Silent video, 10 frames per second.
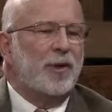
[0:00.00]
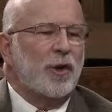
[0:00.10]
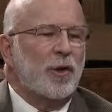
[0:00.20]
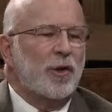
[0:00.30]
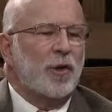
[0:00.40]
do
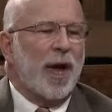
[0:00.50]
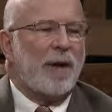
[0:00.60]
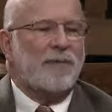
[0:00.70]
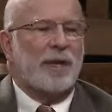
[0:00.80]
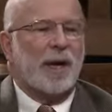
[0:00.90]
you
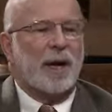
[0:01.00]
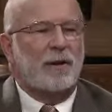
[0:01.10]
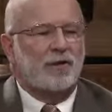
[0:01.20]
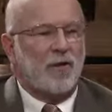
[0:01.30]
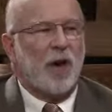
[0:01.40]
have to kind
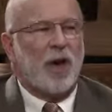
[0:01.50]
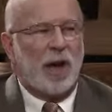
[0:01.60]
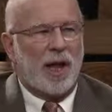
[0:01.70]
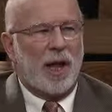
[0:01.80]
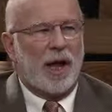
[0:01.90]
of draw a
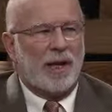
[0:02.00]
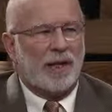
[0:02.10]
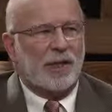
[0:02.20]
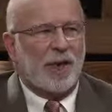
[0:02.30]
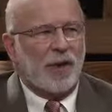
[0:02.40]
line
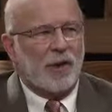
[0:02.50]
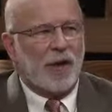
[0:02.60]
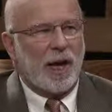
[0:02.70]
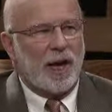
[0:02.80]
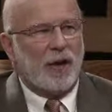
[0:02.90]
and say,
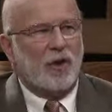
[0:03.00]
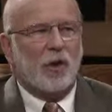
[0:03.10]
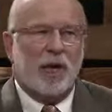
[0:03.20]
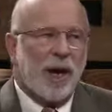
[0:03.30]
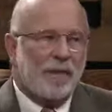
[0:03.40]
okay, you
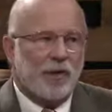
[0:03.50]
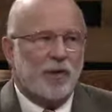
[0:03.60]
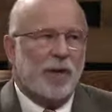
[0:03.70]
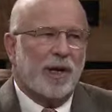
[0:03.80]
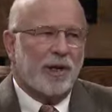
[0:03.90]
can have
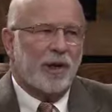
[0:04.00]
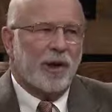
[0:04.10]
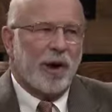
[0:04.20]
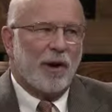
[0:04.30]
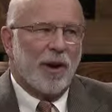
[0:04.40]
Sharia in
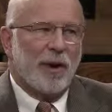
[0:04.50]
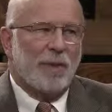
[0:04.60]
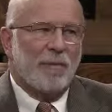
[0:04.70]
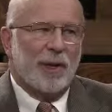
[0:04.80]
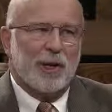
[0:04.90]
your
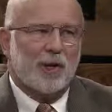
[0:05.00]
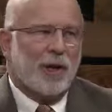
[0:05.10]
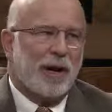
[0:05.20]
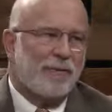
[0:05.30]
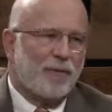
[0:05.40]
area, but don't
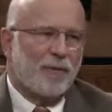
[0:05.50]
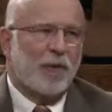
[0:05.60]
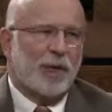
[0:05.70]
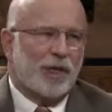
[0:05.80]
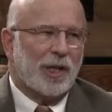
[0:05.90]
try to
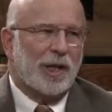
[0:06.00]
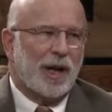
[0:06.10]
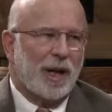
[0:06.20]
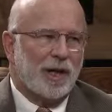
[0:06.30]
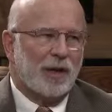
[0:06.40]
foist it
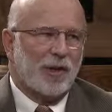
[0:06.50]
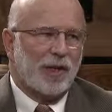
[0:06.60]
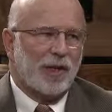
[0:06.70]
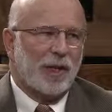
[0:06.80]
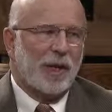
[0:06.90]
on
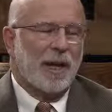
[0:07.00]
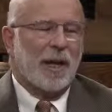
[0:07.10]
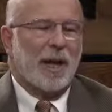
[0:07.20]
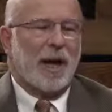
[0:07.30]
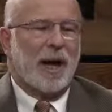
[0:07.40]
others?
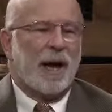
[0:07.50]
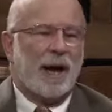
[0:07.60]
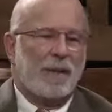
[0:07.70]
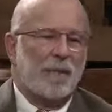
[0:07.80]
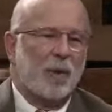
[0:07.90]

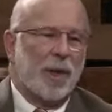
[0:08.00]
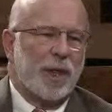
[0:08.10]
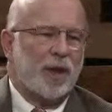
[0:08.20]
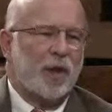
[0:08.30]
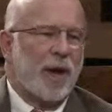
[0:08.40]
Uh, well,
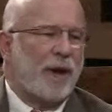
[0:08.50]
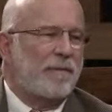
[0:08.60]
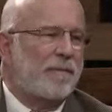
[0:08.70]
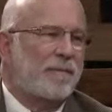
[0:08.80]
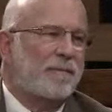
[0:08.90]
then you
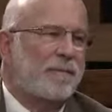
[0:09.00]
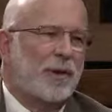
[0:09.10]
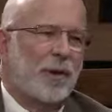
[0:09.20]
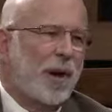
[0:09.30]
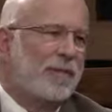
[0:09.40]
have
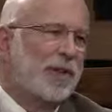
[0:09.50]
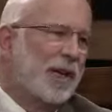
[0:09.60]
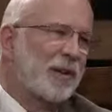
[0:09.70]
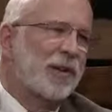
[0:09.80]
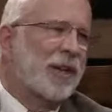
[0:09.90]
you don't have a
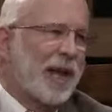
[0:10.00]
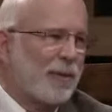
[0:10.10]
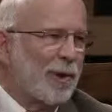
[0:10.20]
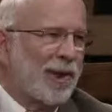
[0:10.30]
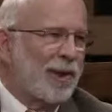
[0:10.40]
single
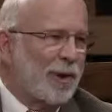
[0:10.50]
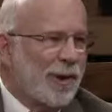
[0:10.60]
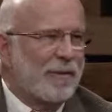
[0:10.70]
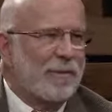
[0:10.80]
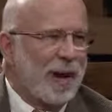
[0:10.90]
state really, you
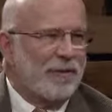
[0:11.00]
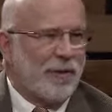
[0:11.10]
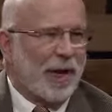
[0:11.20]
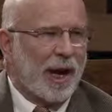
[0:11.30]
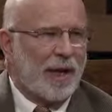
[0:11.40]
have a
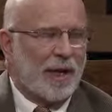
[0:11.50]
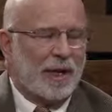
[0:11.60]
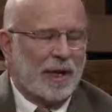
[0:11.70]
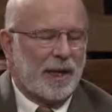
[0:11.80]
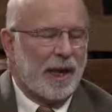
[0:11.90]

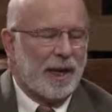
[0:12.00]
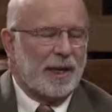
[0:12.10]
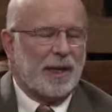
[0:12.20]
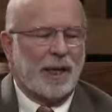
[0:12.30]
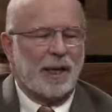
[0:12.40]
bifurcated uh,
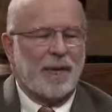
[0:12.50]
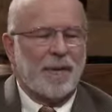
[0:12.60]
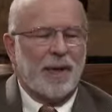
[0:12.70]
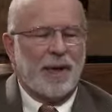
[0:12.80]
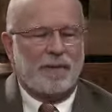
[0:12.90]
entity.
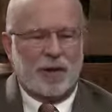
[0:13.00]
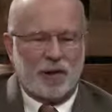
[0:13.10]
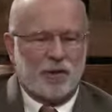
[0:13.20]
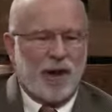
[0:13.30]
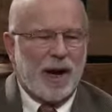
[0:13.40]
If you're
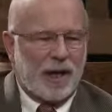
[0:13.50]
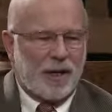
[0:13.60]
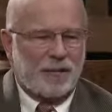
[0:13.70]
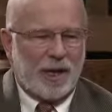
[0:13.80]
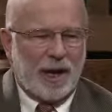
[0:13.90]
going to try to
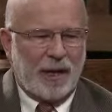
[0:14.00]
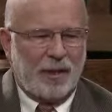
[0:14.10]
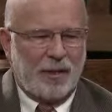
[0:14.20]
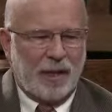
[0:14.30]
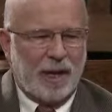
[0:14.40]
live
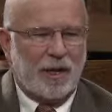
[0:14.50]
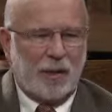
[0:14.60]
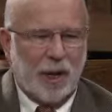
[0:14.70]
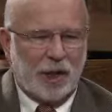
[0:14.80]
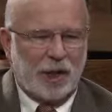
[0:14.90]
together, then the
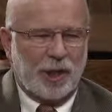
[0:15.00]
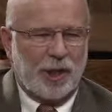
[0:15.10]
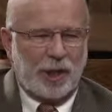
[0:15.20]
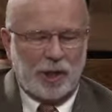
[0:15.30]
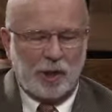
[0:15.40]
question,
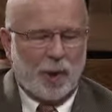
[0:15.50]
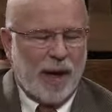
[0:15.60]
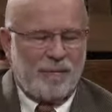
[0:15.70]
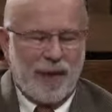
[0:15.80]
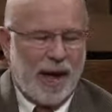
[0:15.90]
and this will
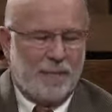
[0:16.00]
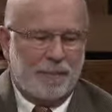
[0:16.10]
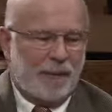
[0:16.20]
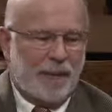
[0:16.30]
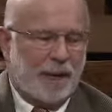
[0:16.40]
have to
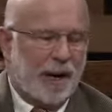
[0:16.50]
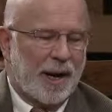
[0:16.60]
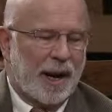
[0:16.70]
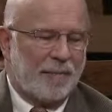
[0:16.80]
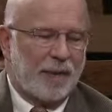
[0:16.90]
happen
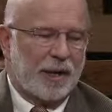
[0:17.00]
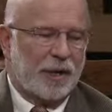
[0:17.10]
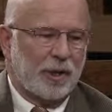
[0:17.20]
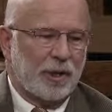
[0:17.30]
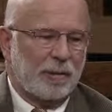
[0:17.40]
on African
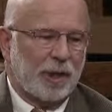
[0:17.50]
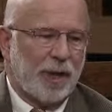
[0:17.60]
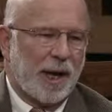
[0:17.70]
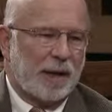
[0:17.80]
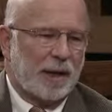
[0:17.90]
terms,
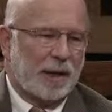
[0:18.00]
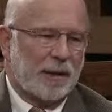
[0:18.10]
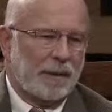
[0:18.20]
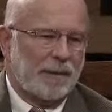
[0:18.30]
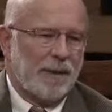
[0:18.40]
not
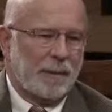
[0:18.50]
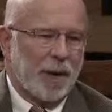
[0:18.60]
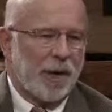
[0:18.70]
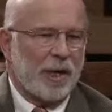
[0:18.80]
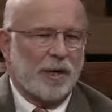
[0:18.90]
uh,
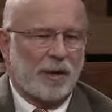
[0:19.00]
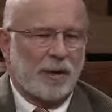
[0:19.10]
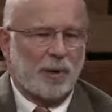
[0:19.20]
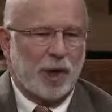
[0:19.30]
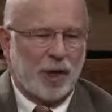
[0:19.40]
American
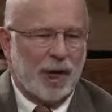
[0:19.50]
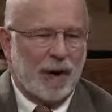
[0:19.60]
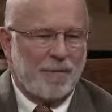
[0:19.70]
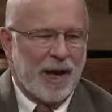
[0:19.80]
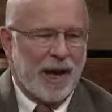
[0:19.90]
terms, you're going to
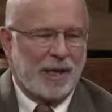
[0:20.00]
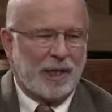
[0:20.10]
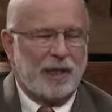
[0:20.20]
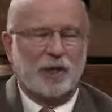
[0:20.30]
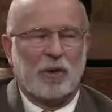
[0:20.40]
have to
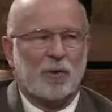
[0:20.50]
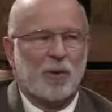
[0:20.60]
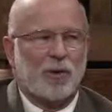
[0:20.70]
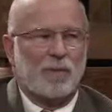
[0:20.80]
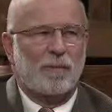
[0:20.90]
ask is there
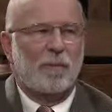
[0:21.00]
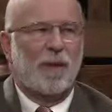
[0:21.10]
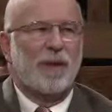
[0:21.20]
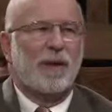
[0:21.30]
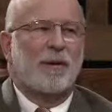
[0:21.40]
room
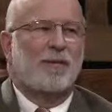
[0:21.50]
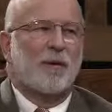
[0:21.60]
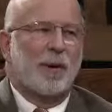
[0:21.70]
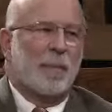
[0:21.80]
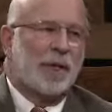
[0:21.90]

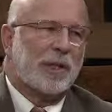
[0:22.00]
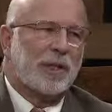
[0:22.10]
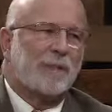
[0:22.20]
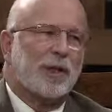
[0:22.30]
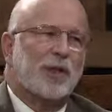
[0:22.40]
for
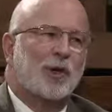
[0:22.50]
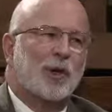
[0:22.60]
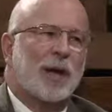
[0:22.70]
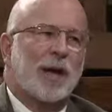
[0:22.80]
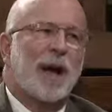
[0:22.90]
Muslims to
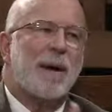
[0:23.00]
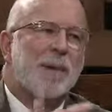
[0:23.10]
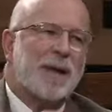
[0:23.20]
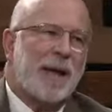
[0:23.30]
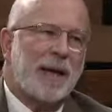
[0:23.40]

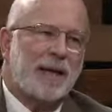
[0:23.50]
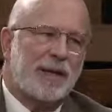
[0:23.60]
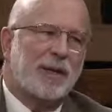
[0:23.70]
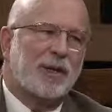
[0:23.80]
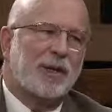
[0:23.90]

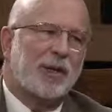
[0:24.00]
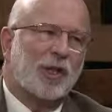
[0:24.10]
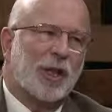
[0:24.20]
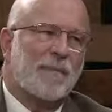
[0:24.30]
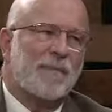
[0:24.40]
accommodate to
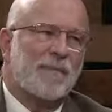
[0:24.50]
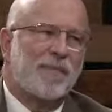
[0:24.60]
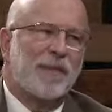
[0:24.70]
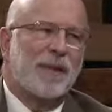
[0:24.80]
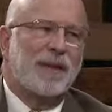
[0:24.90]

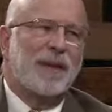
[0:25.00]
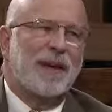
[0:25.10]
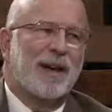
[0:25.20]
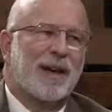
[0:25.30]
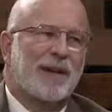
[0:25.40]
some
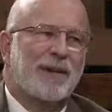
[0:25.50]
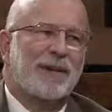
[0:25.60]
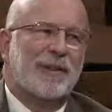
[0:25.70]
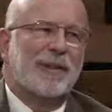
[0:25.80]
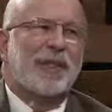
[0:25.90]
uh,
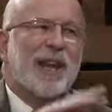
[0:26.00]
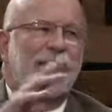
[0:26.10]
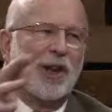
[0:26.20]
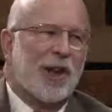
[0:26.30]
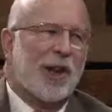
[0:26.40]

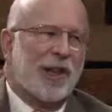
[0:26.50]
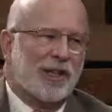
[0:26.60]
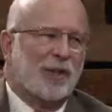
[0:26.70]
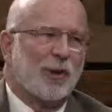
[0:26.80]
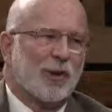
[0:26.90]
state
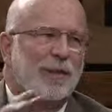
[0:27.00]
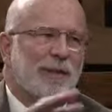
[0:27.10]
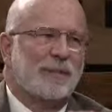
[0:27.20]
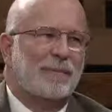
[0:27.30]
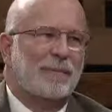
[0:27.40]
laws or the